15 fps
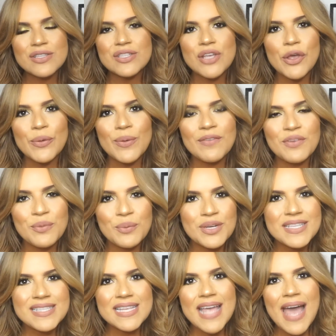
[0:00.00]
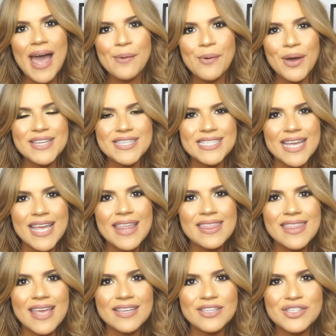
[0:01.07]
So if you want to see how I did it,
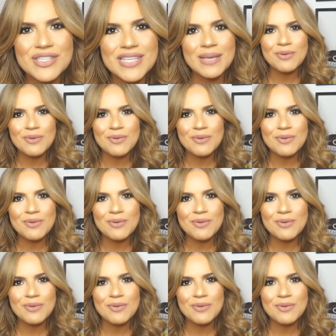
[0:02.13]
then just keep